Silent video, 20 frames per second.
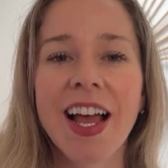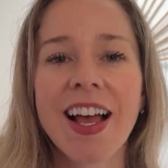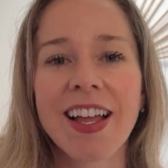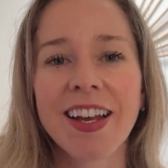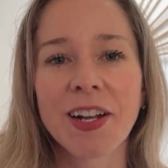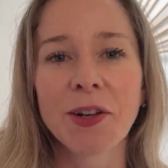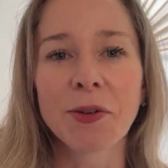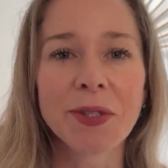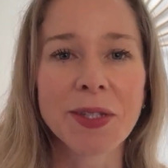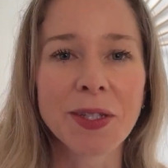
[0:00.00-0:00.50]

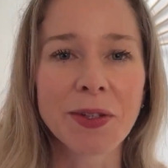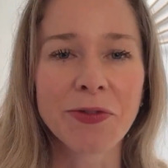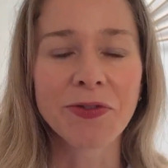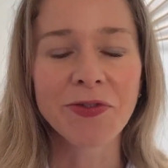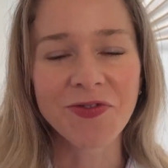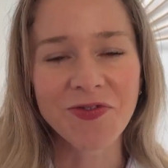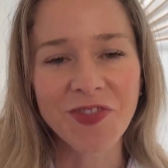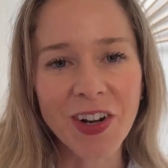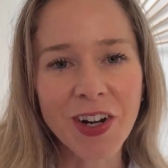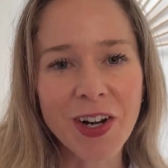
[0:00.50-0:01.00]
And I was
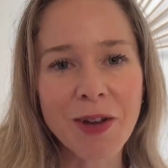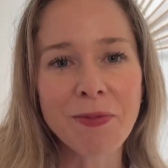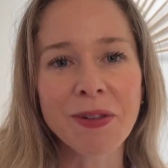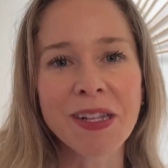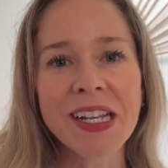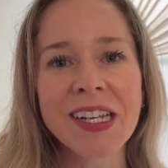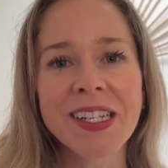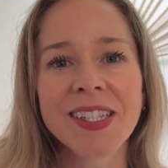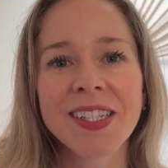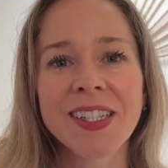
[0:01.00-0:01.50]
very
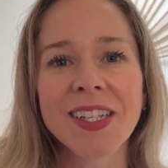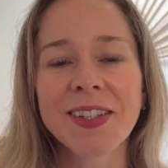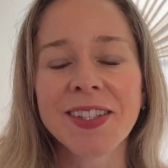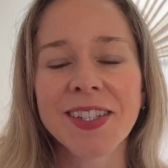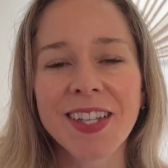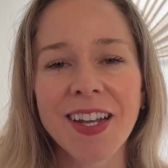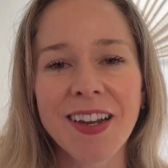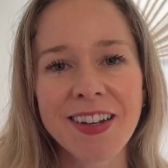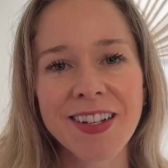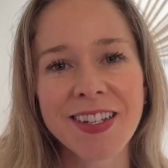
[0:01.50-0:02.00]
pleased as I was
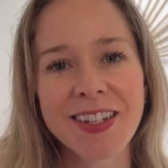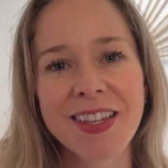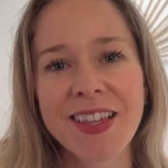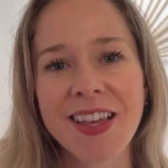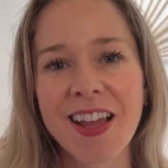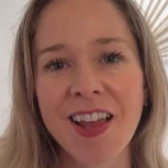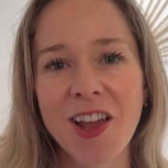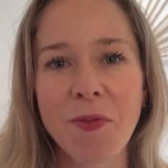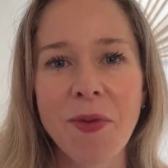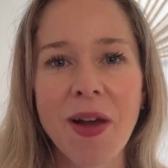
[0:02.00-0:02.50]
starting to
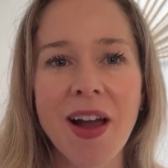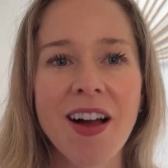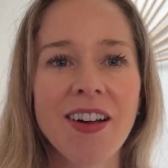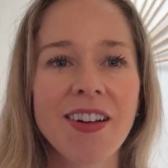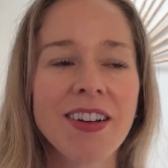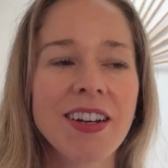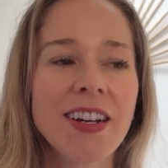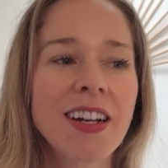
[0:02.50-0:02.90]
think about